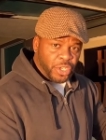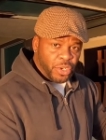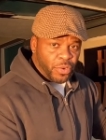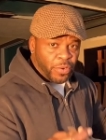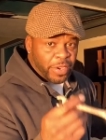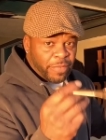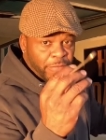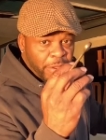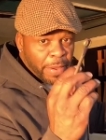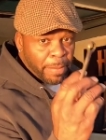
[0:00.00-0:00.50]
do,
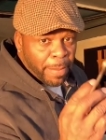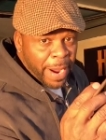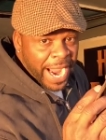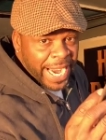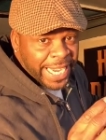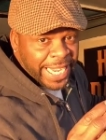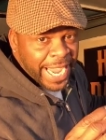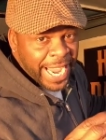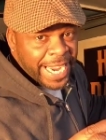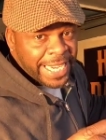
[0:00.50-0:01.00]
in
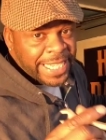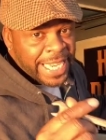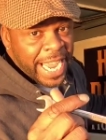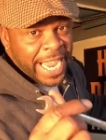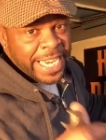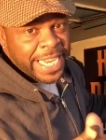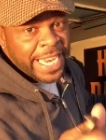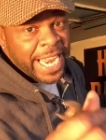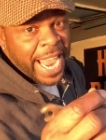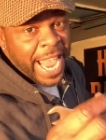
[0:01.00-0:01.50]
my case,
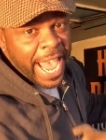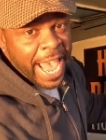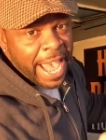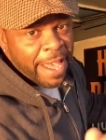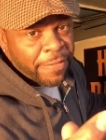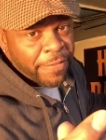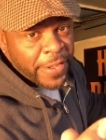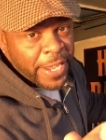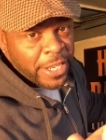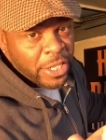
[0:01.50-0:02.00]
I need a
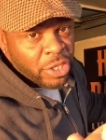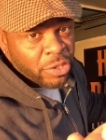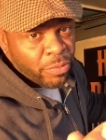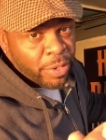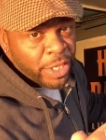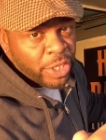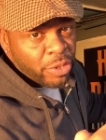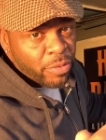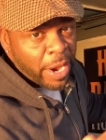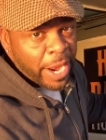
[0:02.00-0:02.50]
half inch
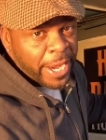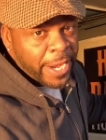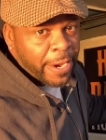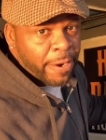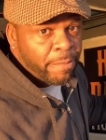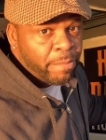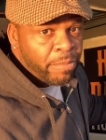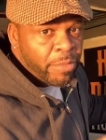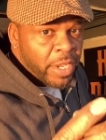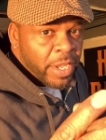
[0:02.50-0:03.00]
wrench right
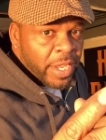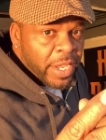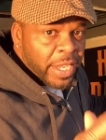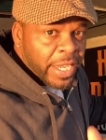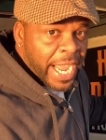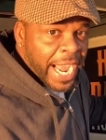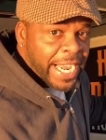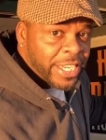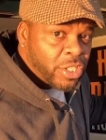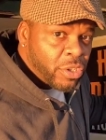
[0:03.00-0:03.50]
here.
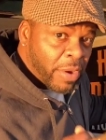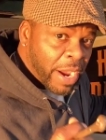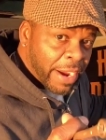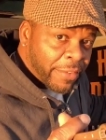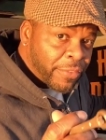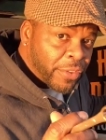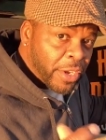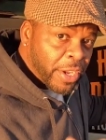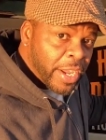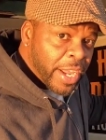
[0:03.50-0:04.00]
Guys, you
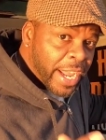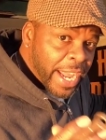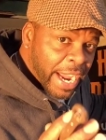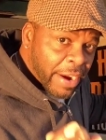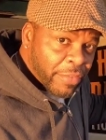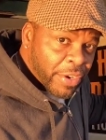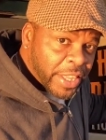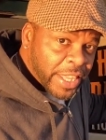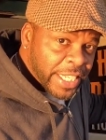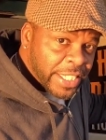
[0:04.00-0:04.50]
have to,
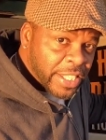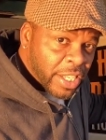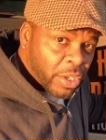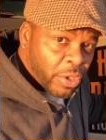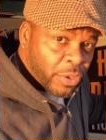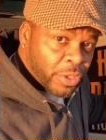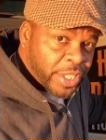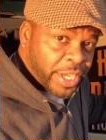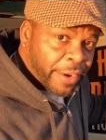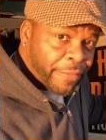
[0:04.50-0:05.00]
everything's a
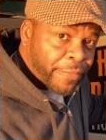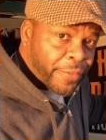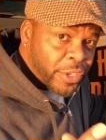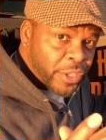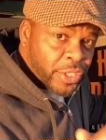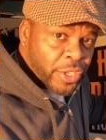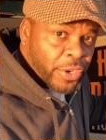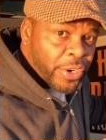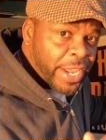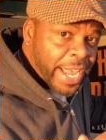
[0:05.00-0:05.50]
little different,
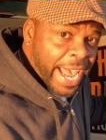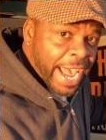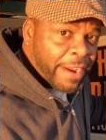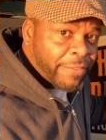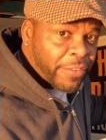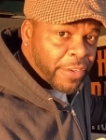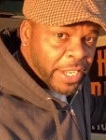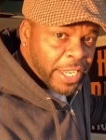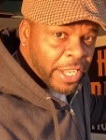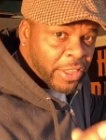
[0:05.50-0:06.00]
so you
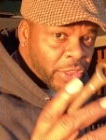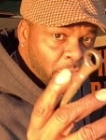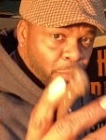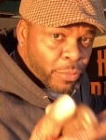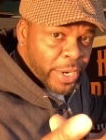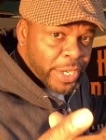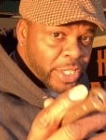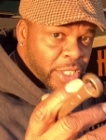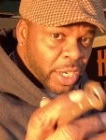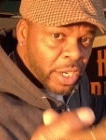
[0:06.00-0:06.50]
have to get the
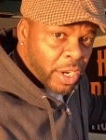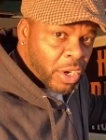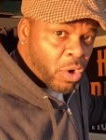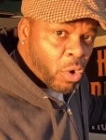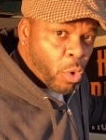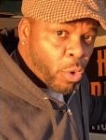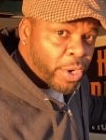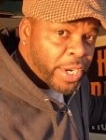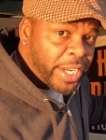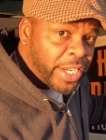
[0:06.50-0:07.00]
wrench
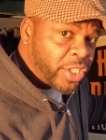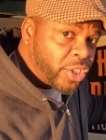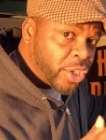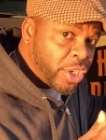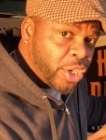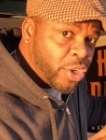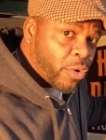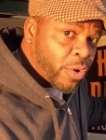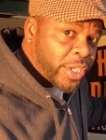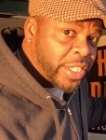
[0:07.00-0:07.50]
according to
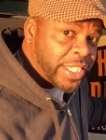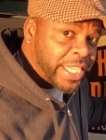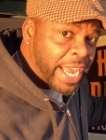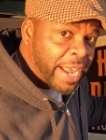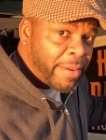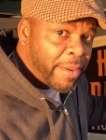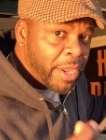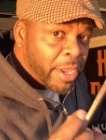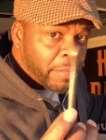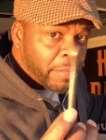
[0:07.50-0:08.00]
your set.